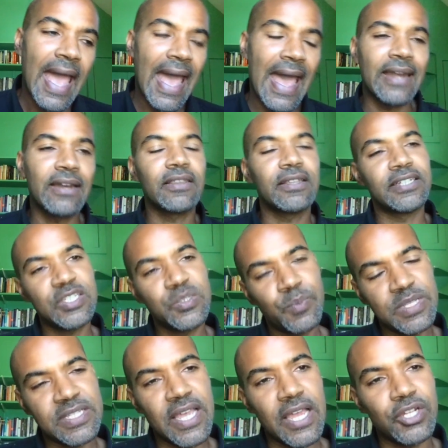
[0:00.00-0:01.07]
and the
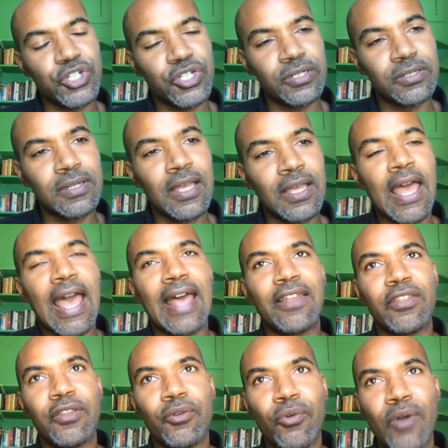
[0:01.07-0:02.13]
dispossession
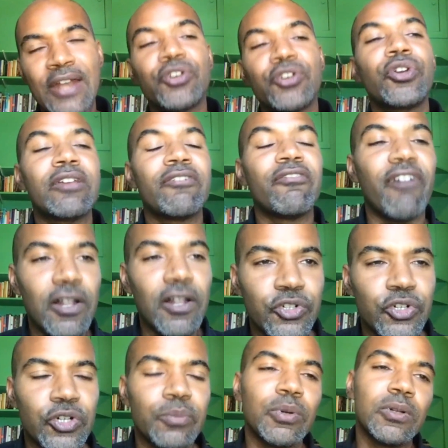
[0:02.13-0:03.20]
and the rendering
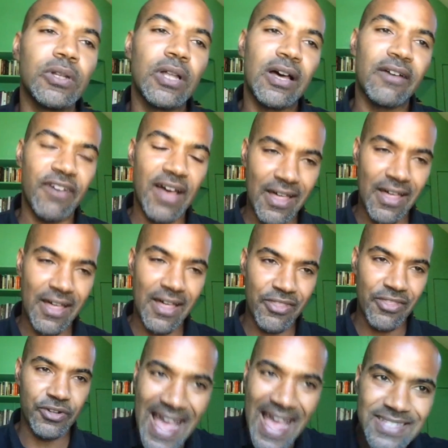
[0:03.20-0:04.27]
vulnerable of
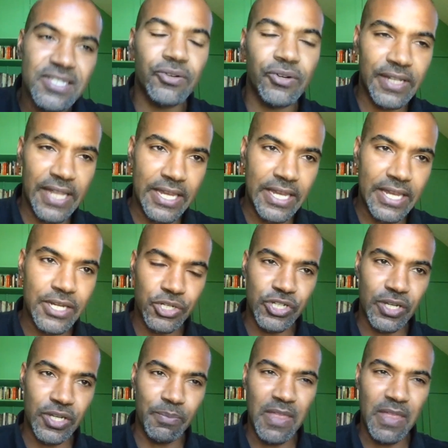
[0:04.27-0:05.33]
others. That's the
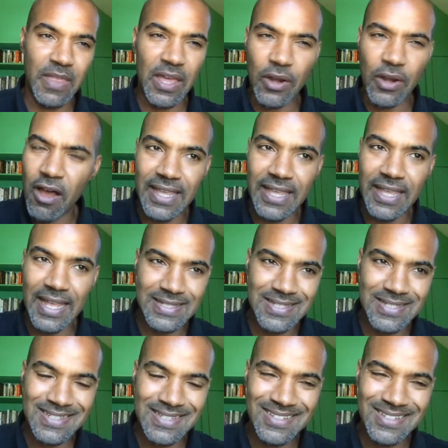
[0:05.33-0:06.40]
relationship that often
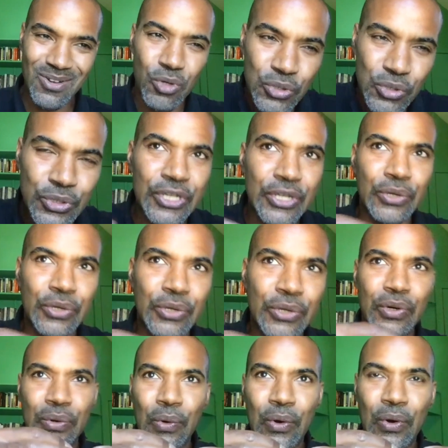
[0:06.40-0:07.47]
gets occluded
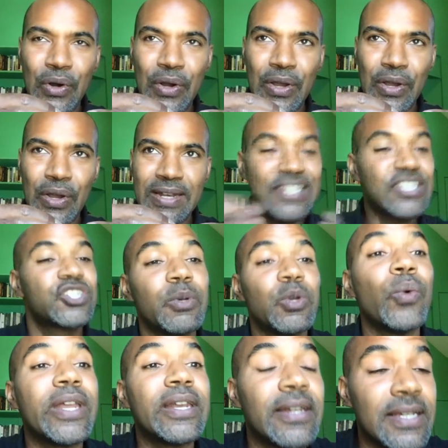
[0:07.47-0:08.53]
or, or needs to
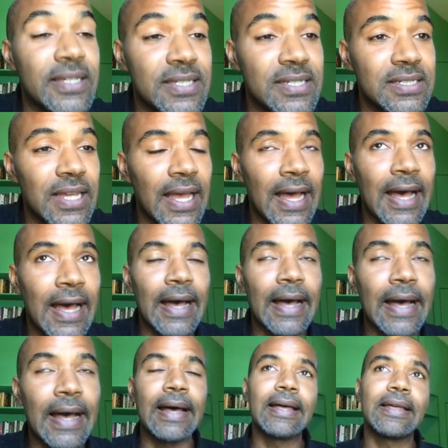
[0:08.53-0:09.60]
be witnessed.
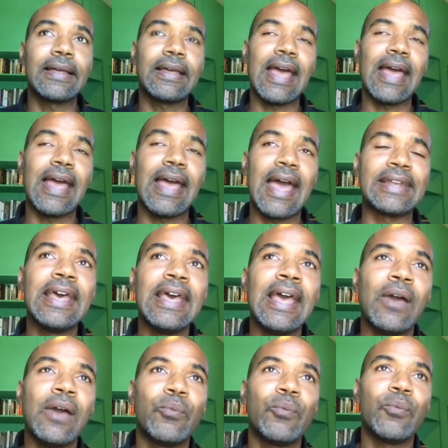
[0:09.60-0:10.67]
Uh, and
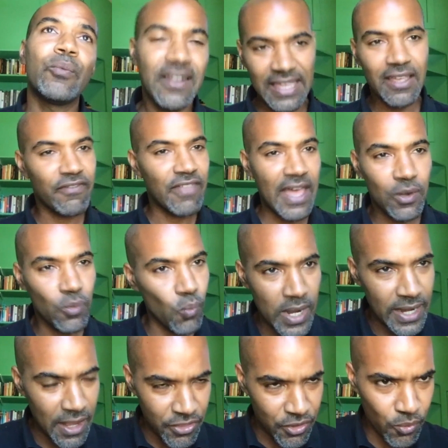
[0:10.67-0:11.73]
we can think of that in
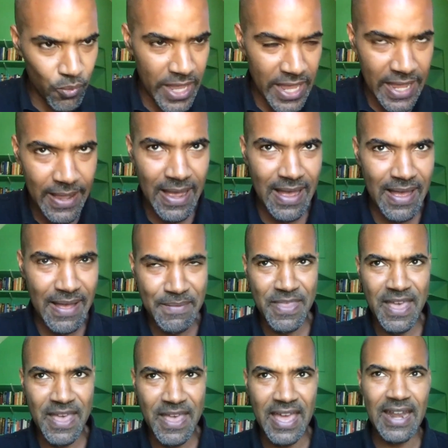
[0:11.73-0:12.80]
one other way uh,
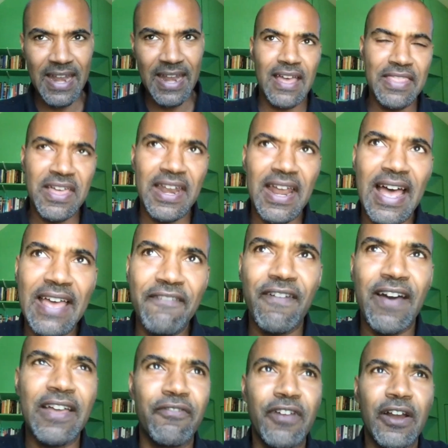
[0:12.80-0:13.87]
that, that, that, I
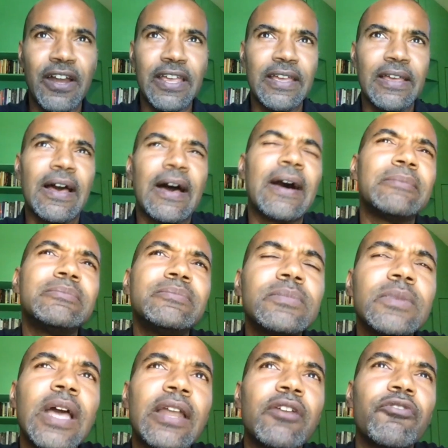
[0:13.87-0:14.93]
find very
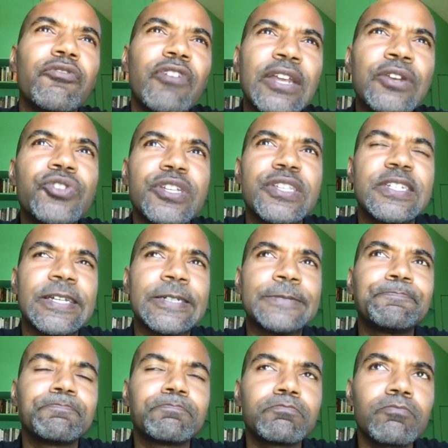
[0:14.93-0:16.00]
um, kind of
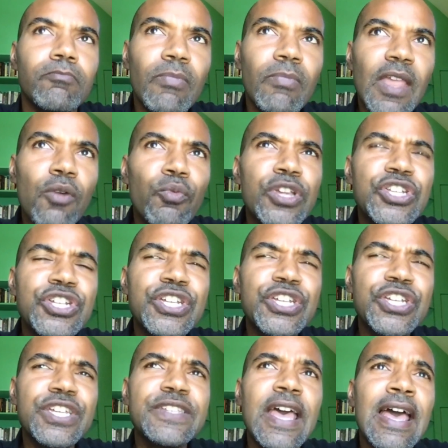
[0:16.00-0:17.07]
interesting, which
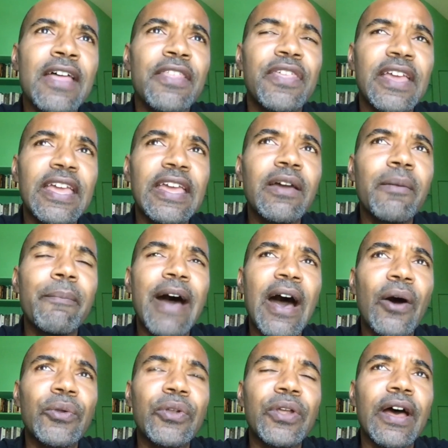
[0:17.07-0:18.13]
is thinking
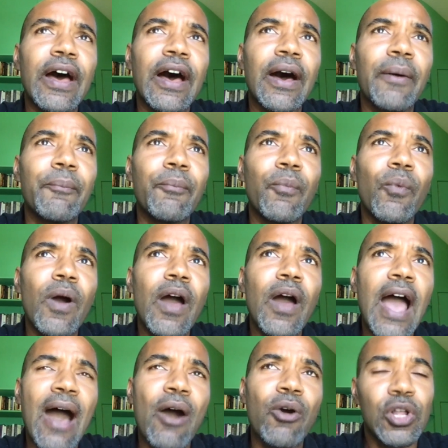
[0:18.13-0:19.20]
about um,
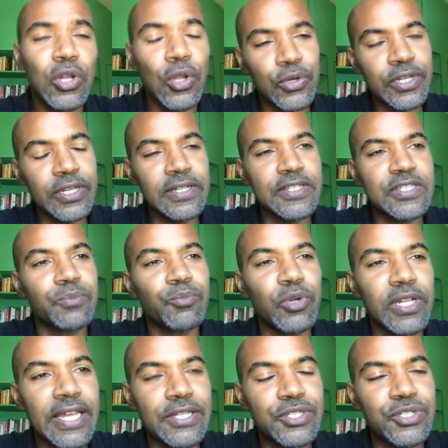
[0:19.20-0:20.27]
how colonialism
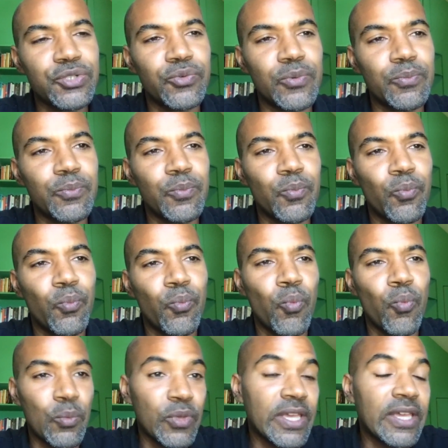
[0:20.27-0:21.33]
relates to
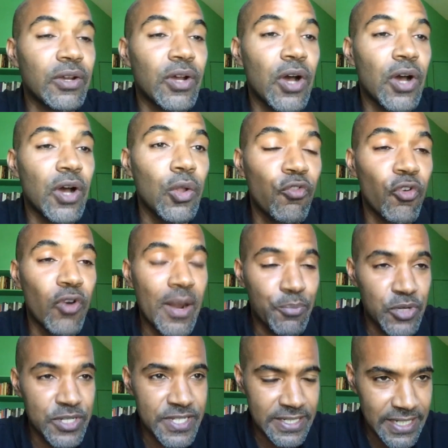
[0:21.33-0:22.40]
what we can call
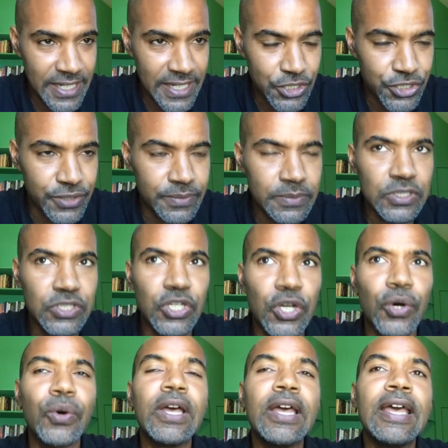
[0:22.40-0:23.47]
overrepresentation.
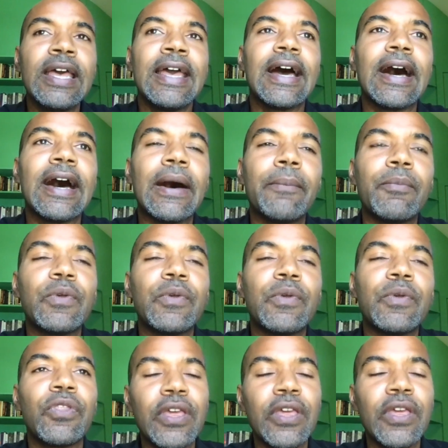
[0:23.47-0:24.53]
So um,
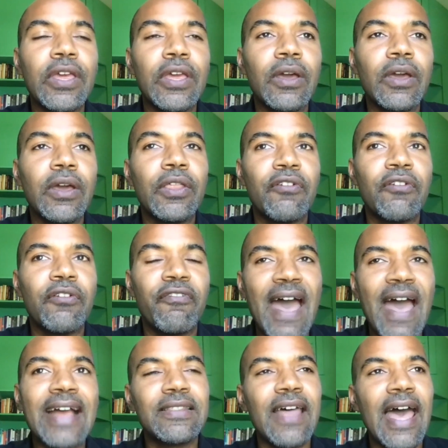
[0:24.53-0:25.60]
the, the
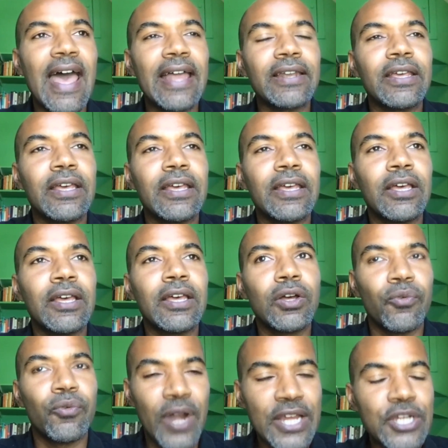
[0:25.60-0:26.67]
fact that
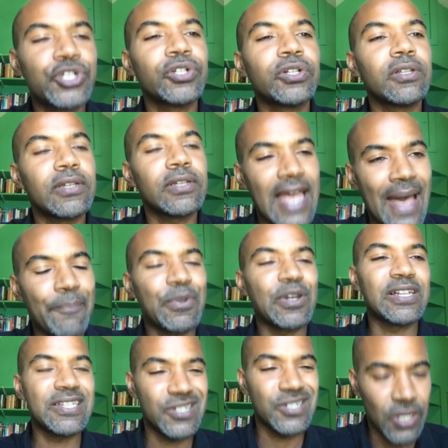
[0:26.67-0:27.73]
racial
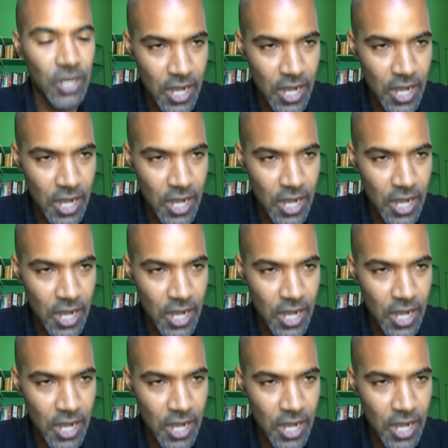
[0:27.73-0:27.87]
capitalist